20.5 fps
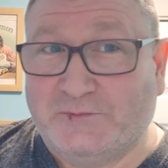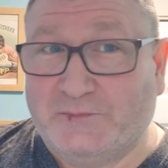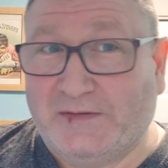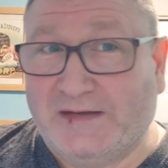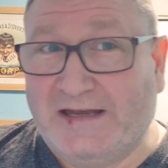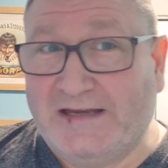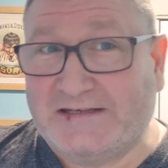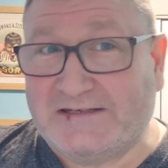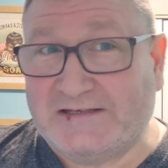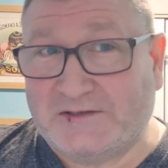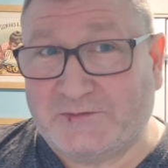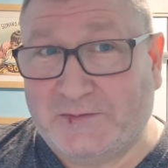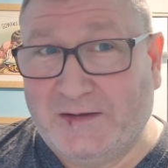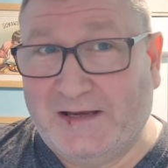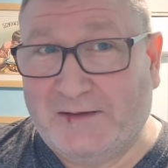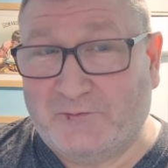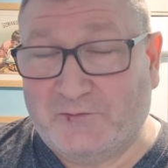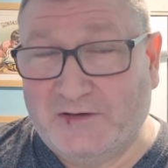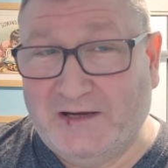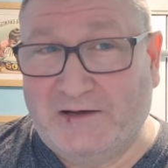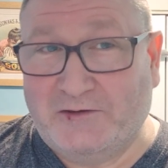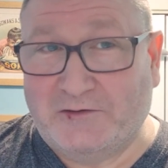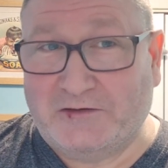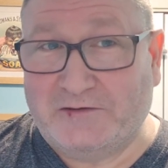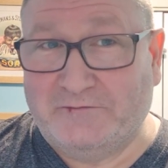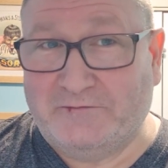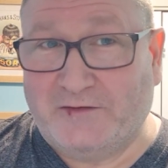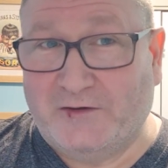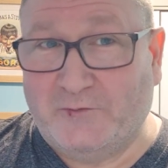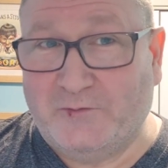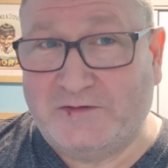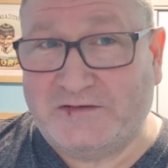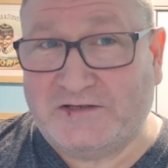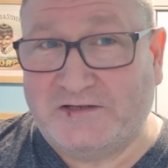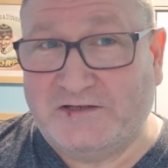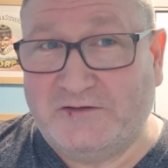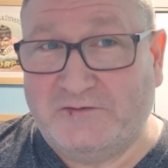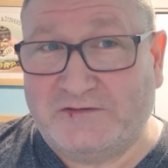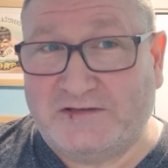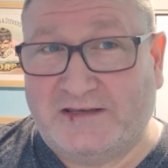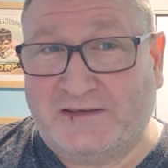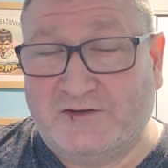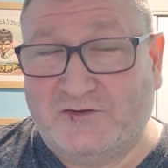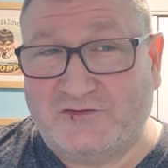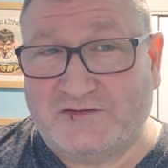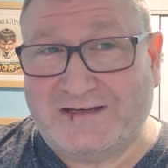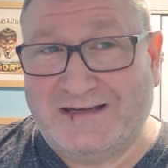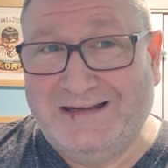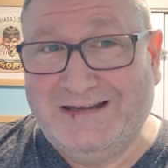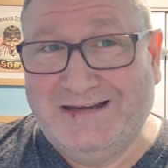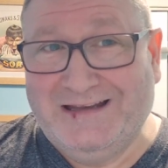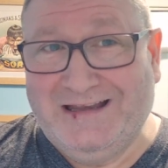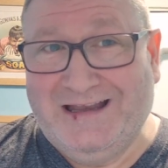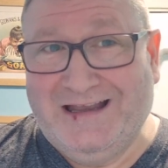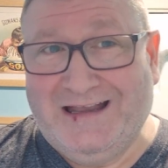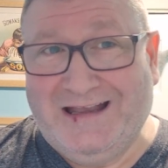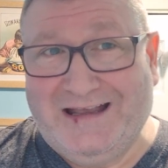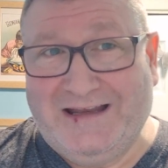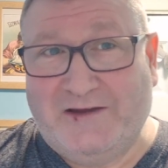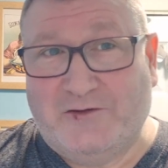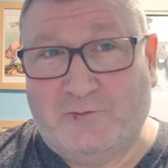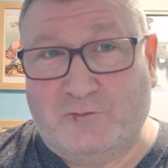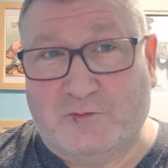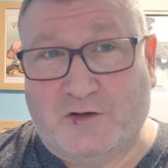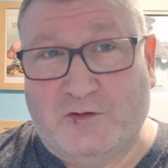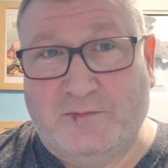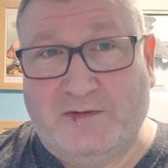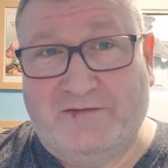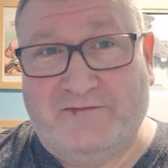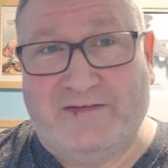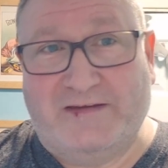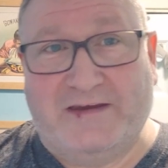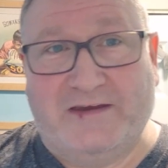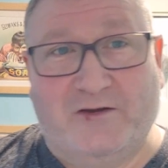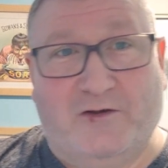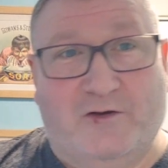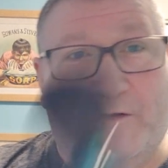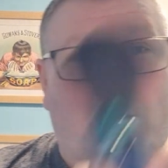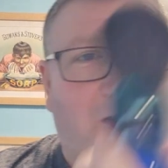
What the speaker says: blades as well. I'm really looking forward to using those in an upcoming video.